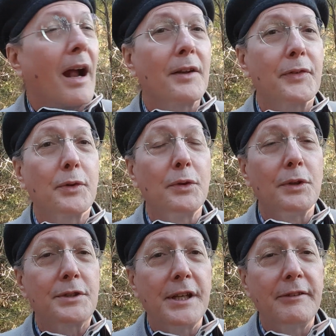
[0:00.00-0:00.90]
Our school
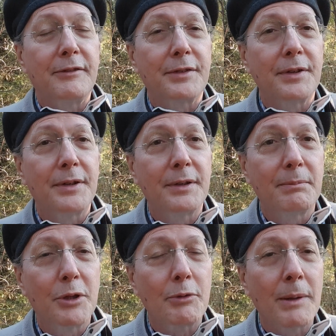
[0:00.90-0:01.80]
achieved
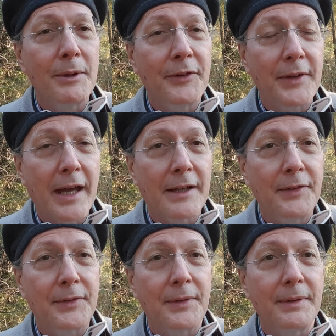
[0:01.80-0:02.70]
blue ribbon
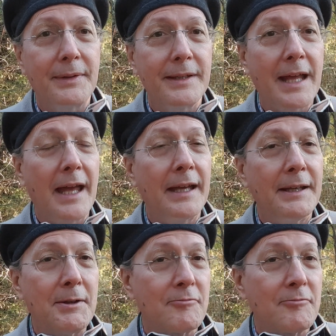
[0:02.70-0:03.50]
status. Yay.